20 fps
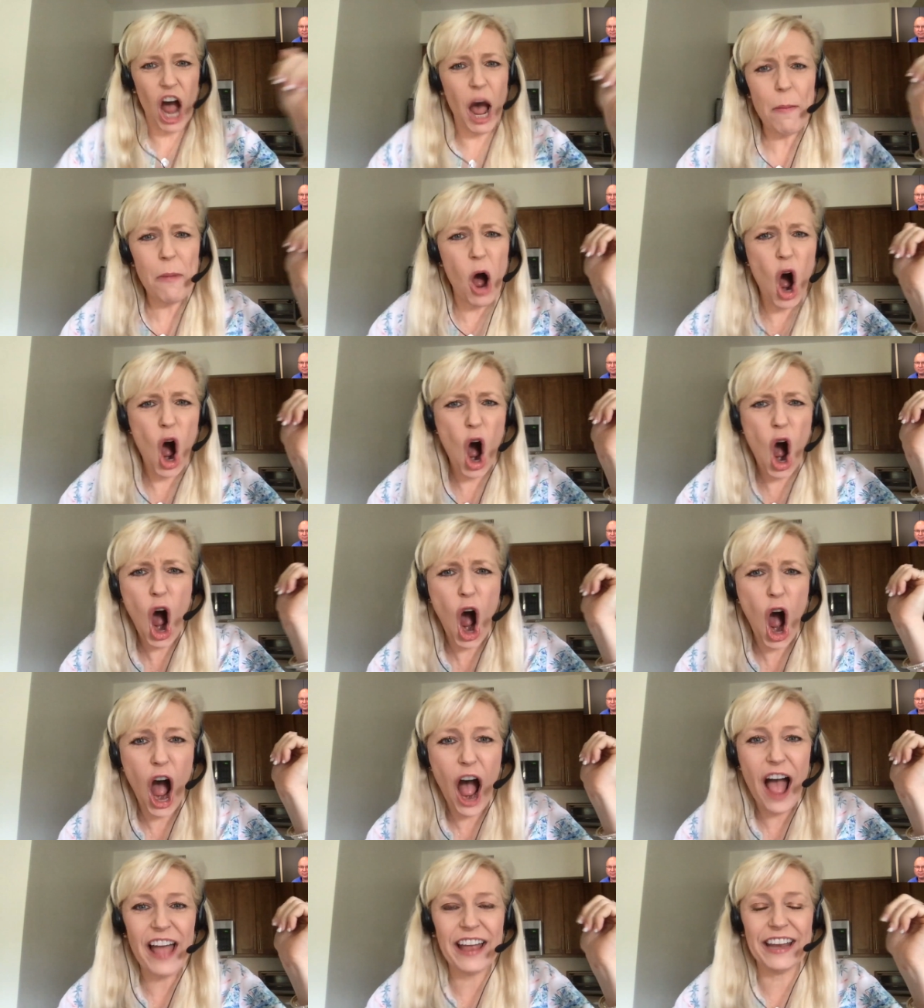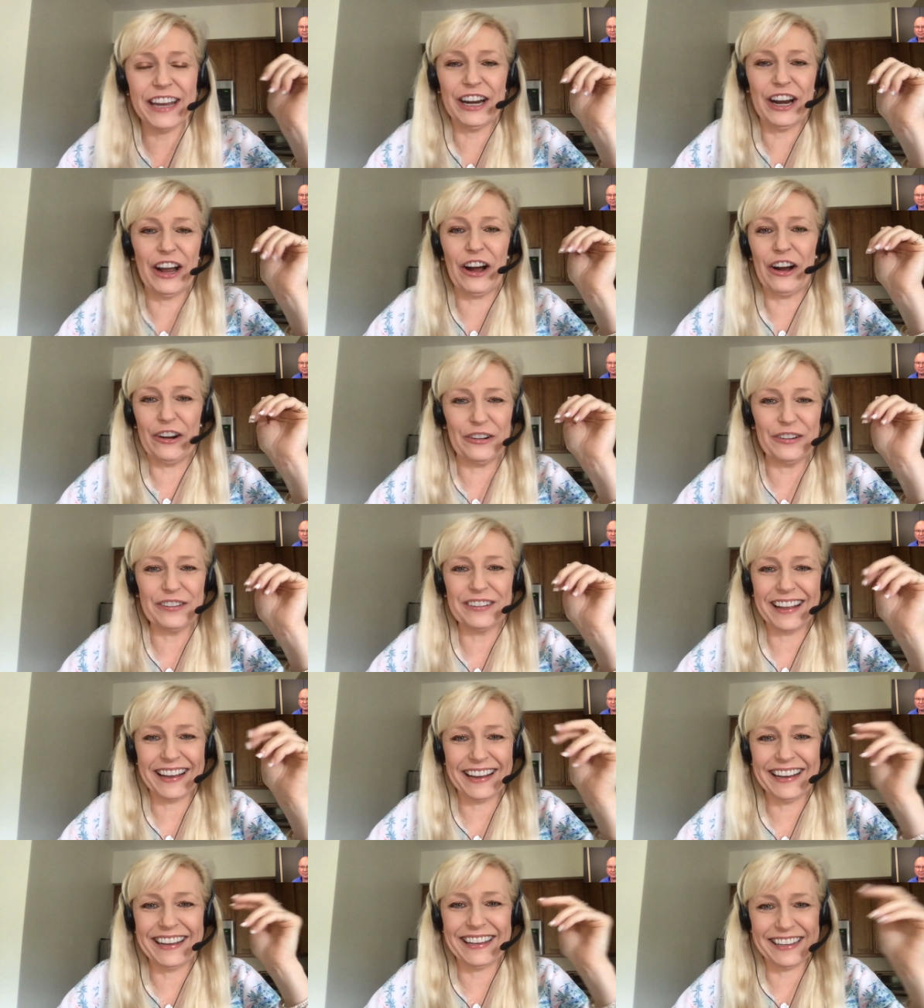come on, you know,
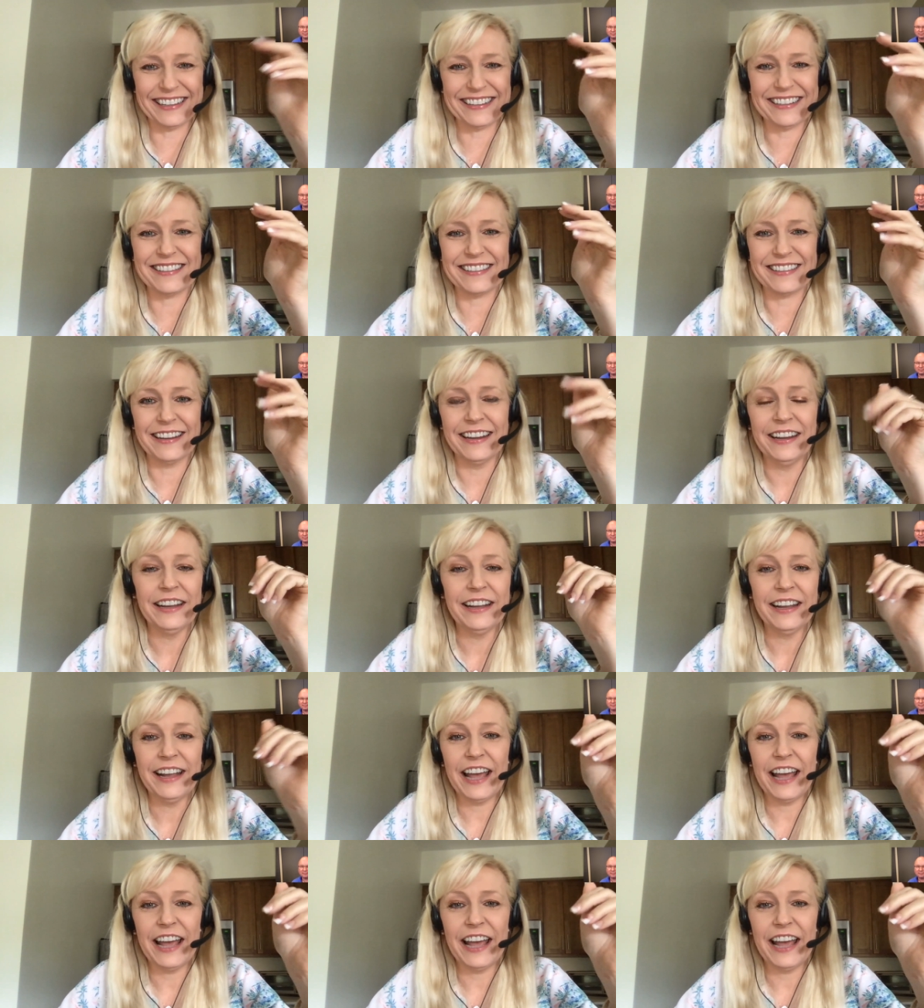like it's,